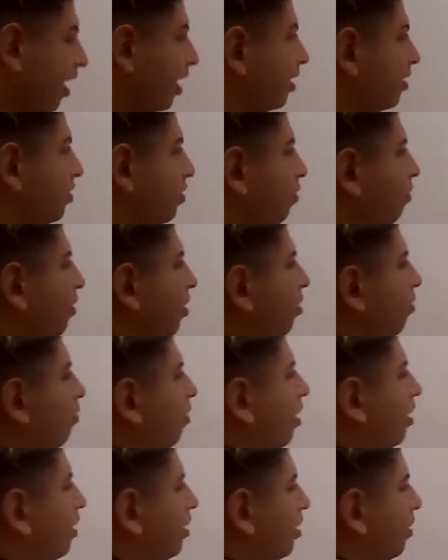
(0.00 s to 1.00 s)
And so what you
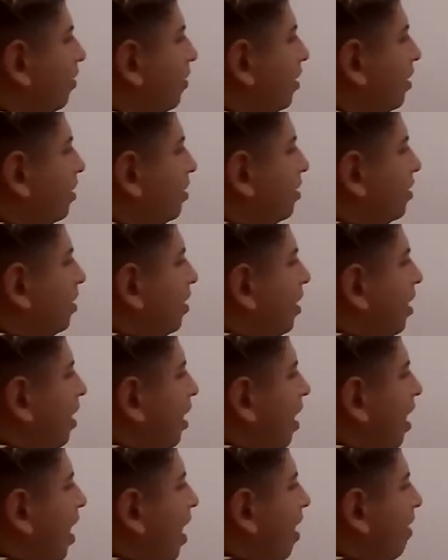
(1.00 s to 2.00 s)
want to do is
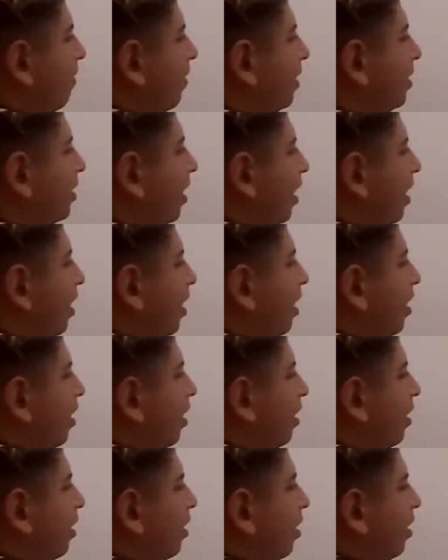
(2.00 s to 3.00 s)
have a diet